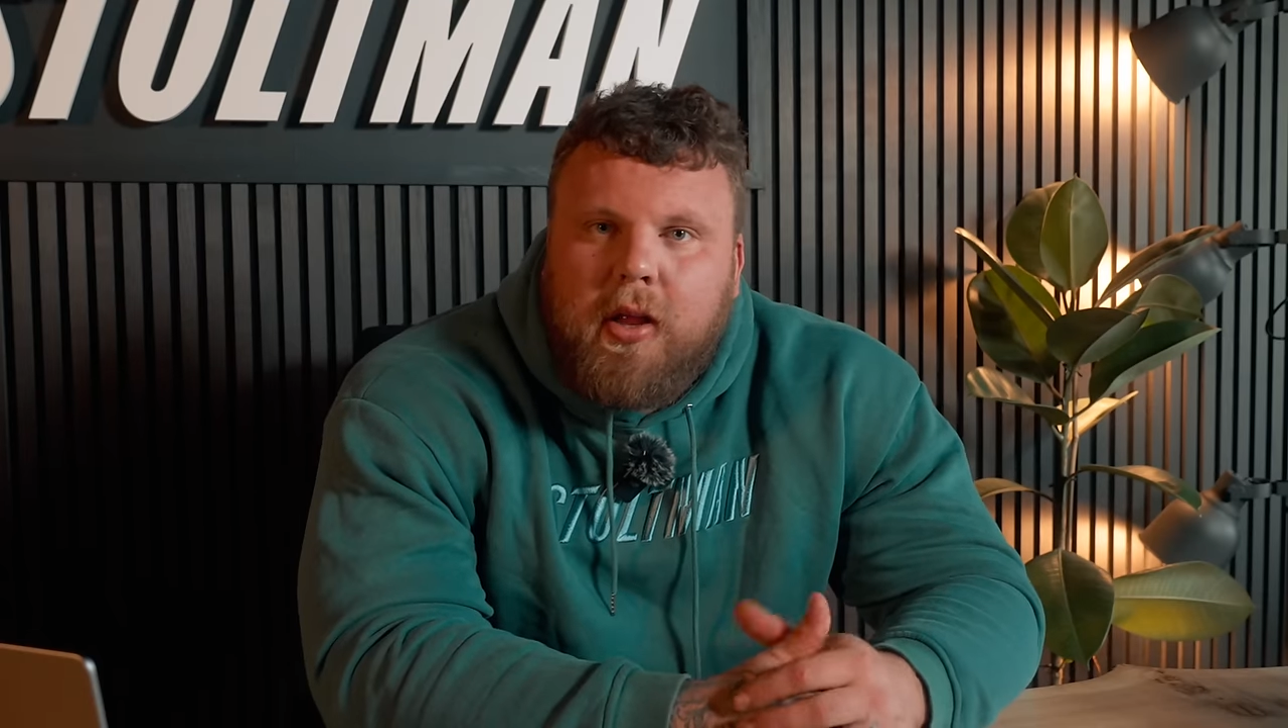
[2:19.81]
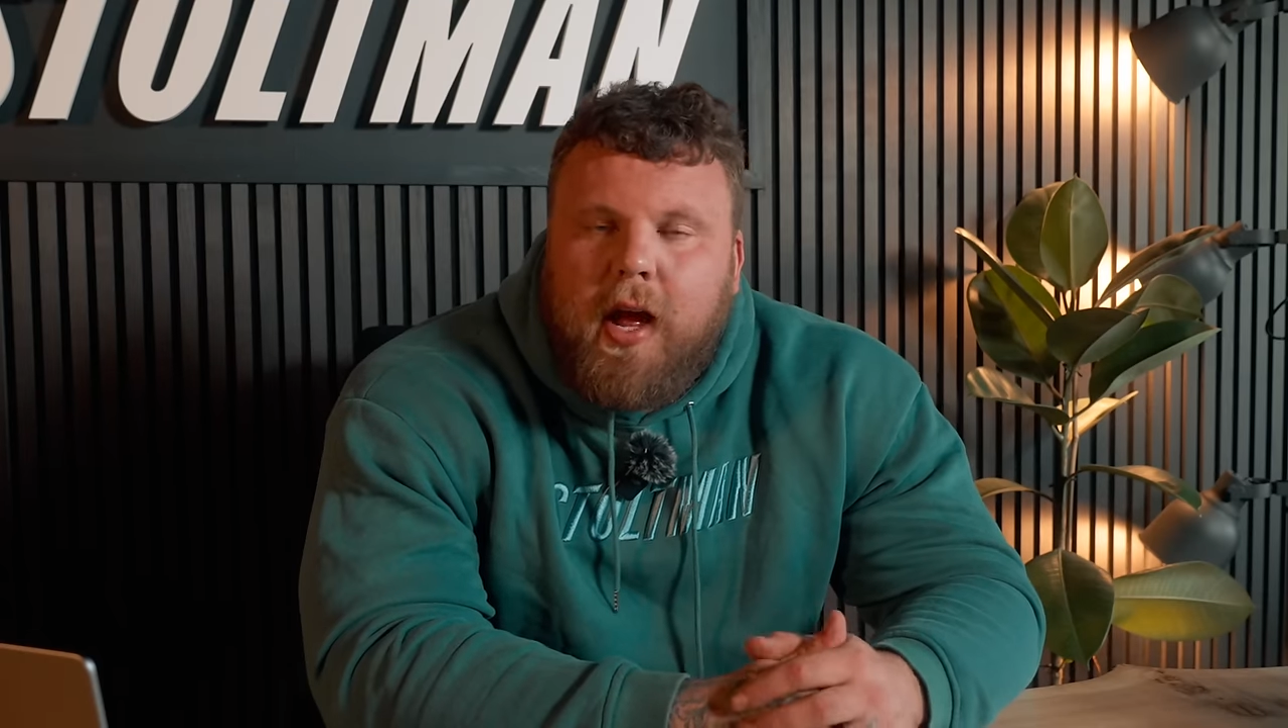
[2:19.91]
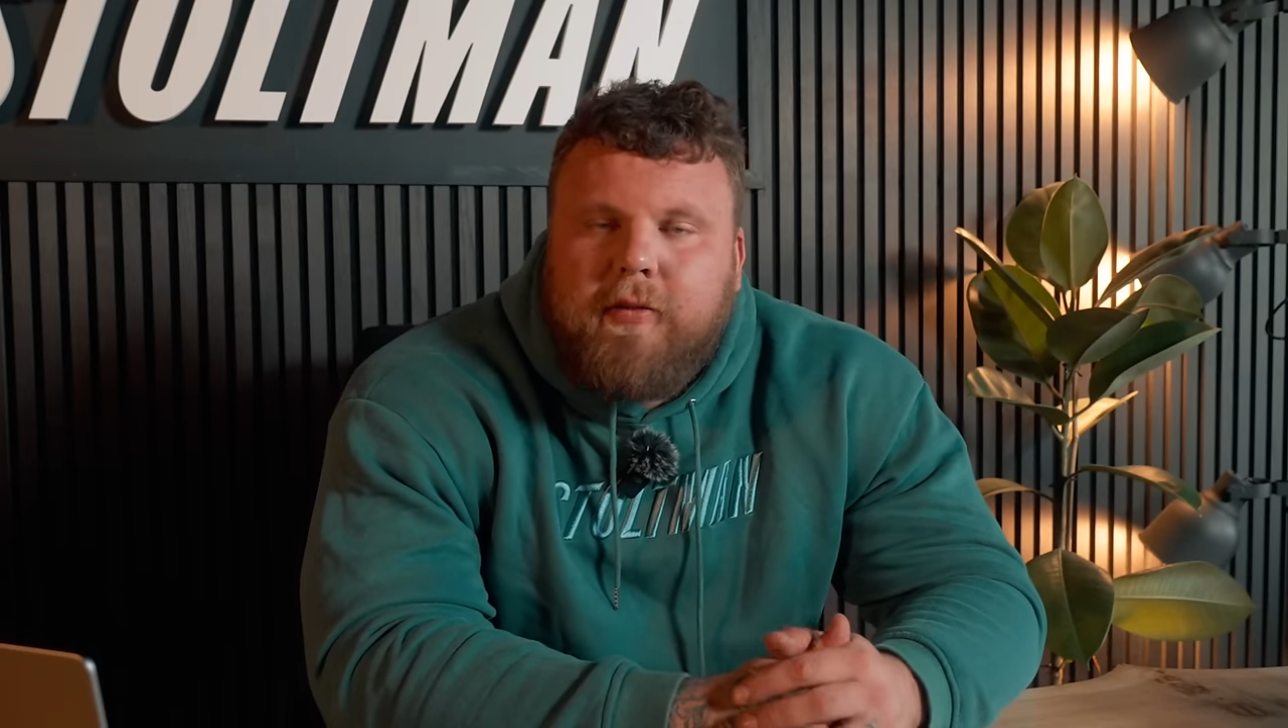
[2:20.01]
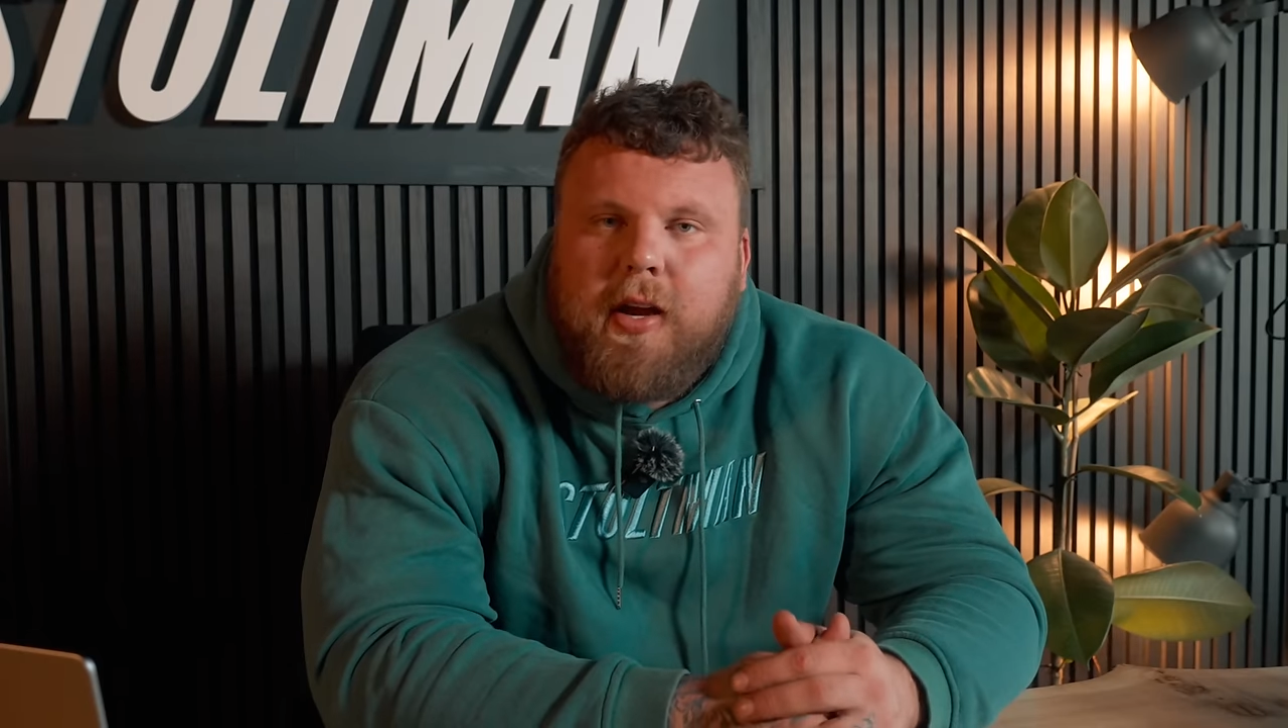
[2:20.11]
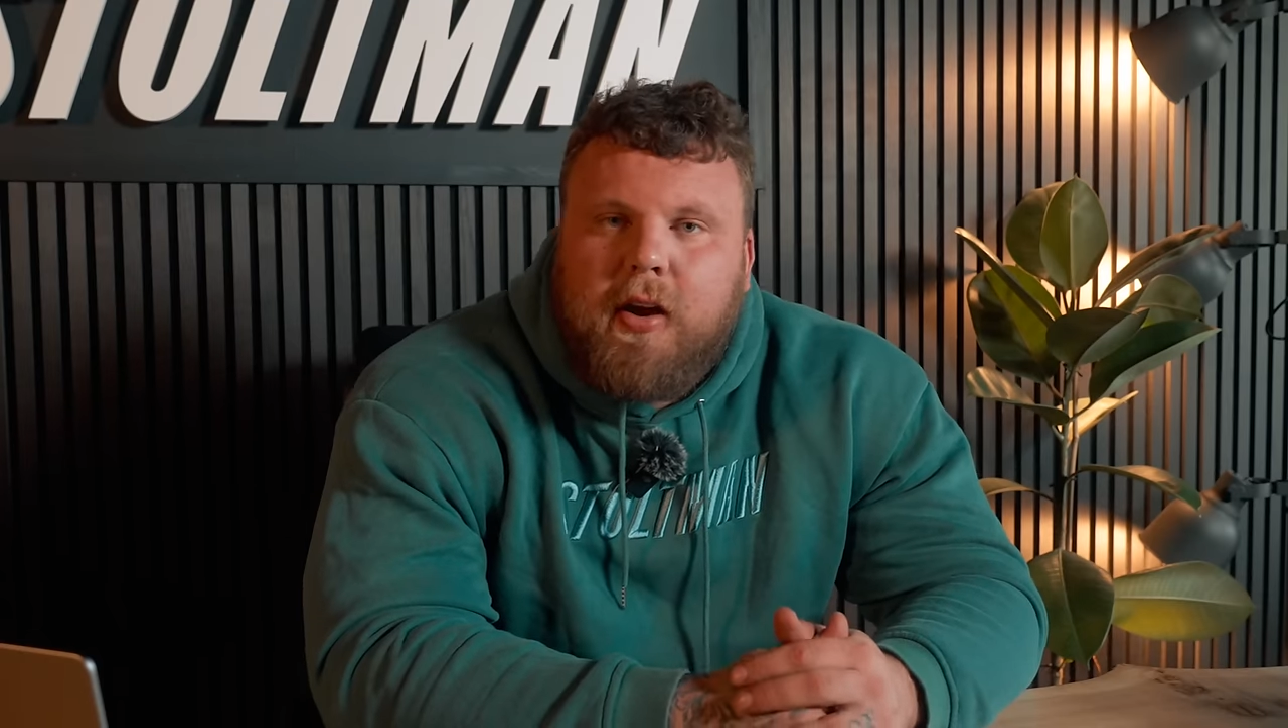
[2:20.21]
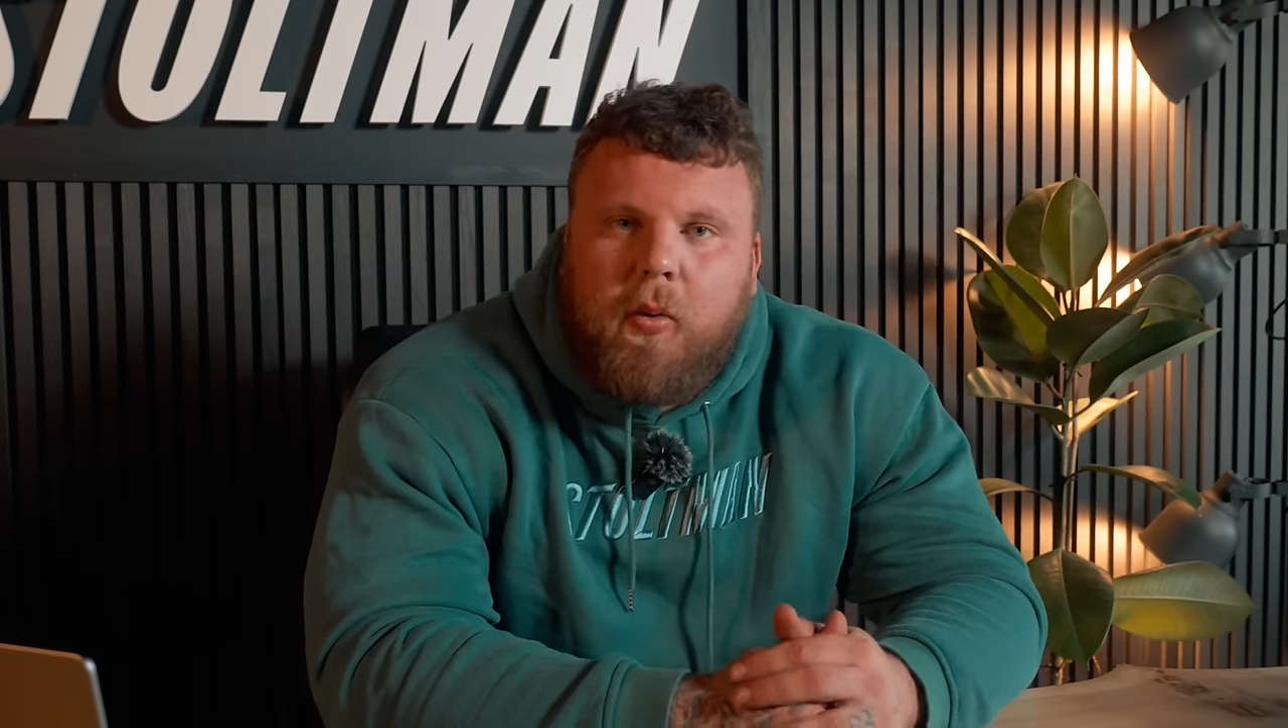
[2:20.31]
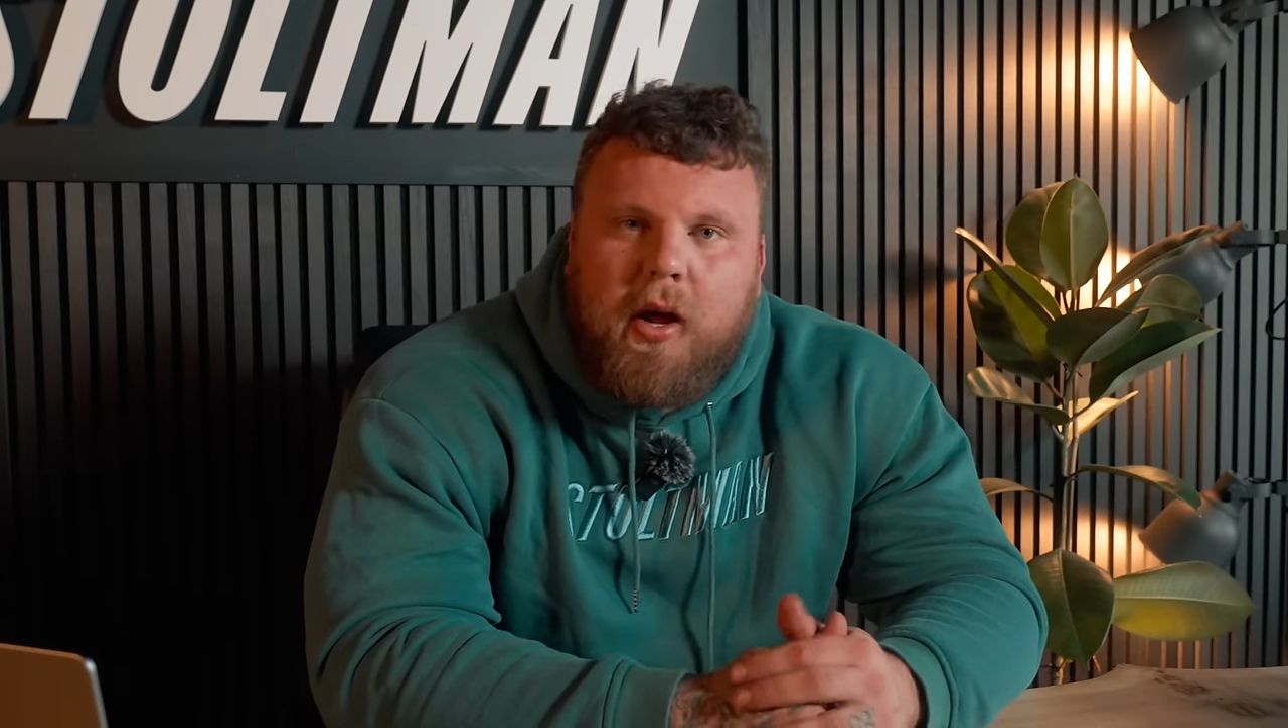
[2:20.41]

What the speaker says: that I've done in a